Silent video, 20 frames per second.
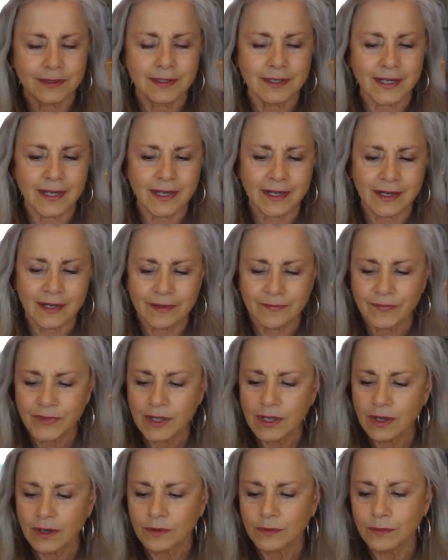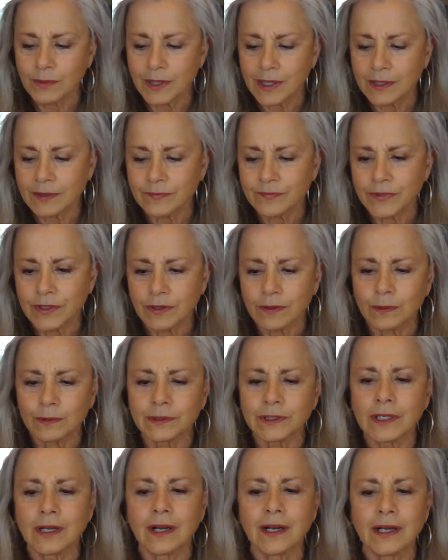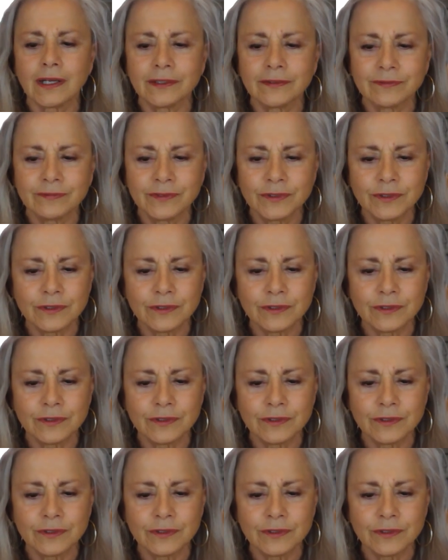Yeah, well, you're holding on.